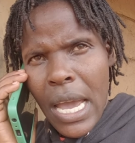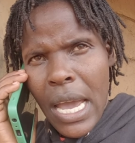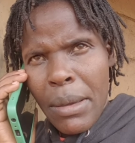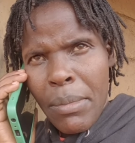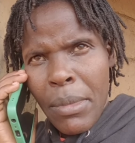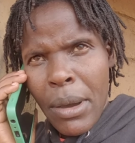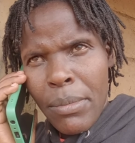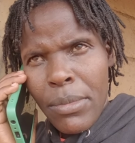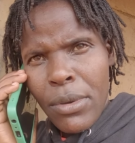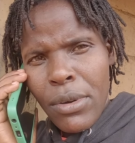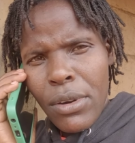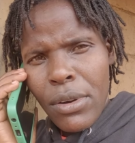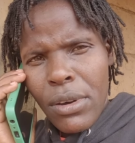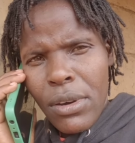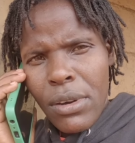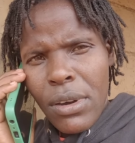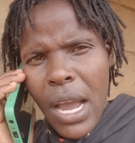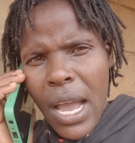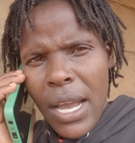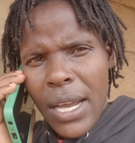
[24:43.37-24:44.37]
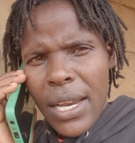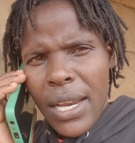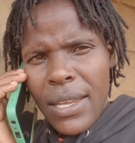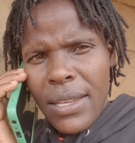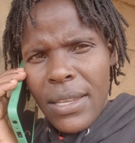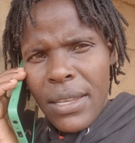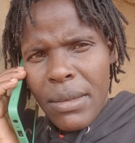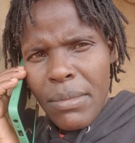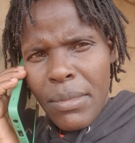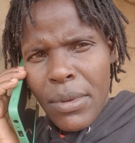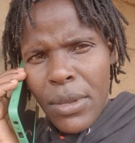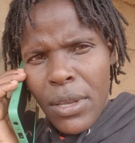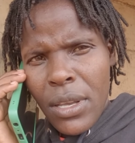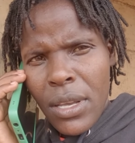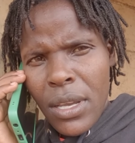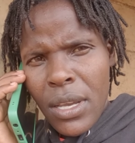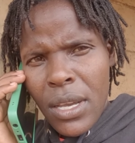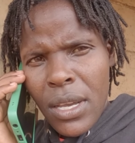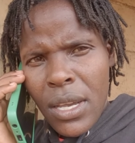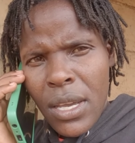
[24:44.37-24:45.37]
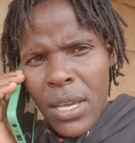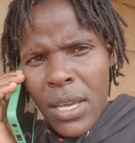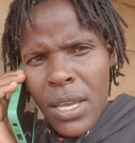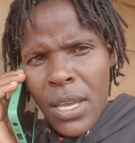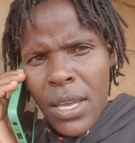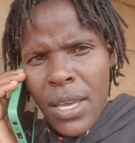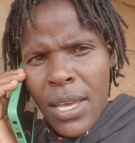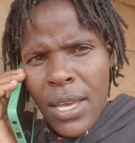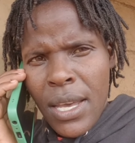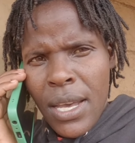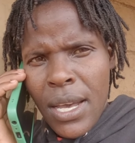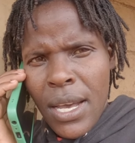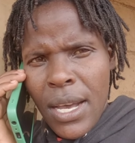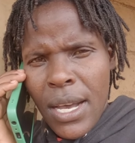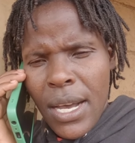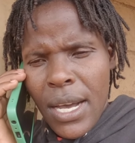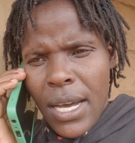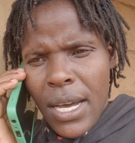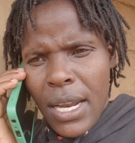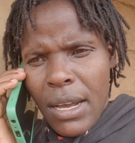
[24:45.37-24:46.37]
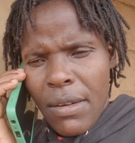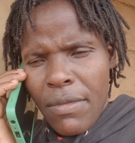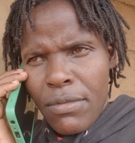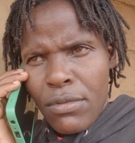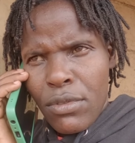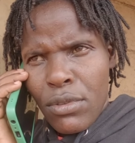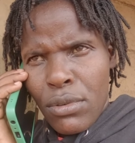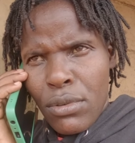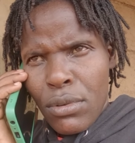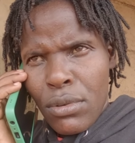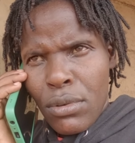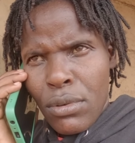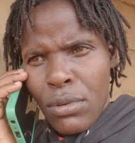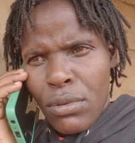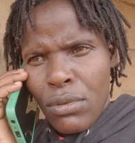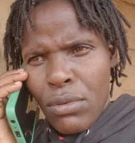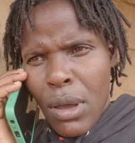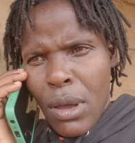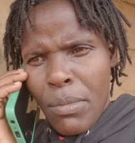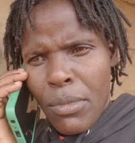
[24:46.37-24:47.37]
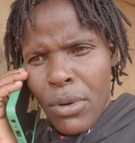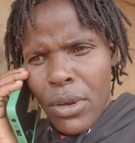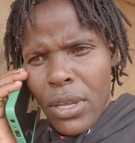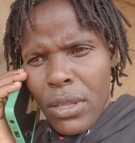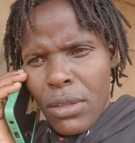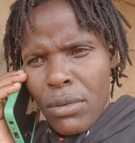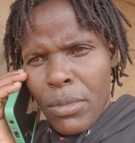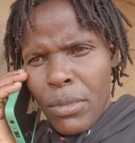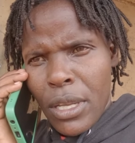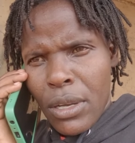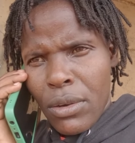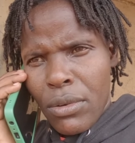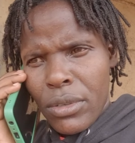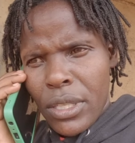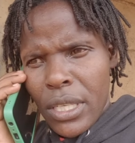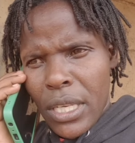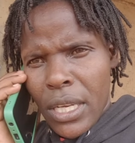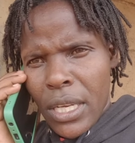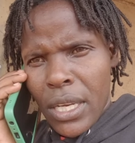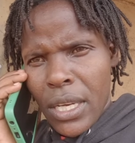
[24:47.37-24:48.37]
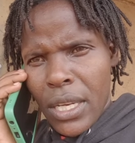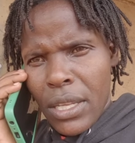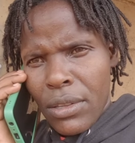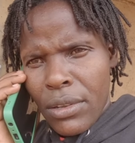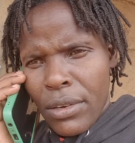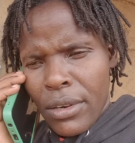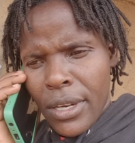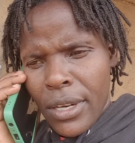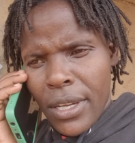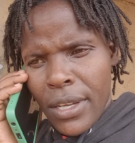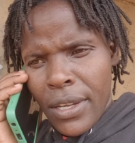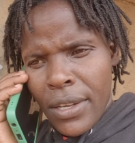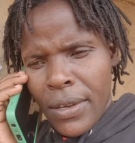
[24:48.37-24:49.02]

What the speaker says: I'm a young, I get to see me. I'll have to unbook it to my new jelly in the road.